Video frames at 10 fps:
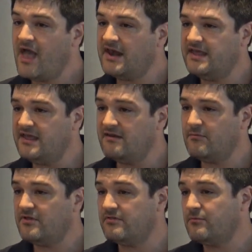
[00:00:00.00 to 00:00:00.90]
and it
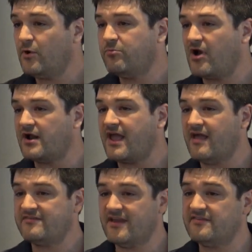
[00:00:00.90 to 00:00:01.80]
will
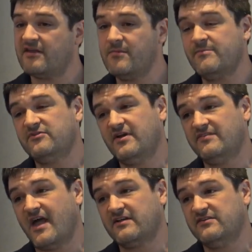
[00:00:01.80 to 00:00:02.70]
broadcast its commitment
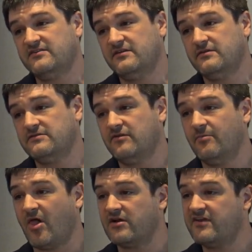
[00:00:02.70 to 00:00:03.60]
transaction to the
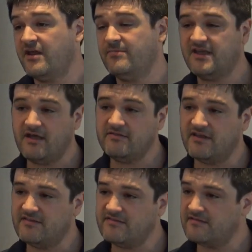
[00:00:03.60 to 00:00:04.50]
blockchain because
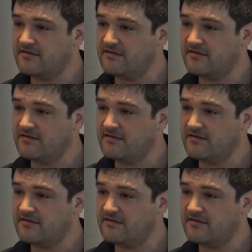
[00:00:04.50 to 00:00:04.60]
it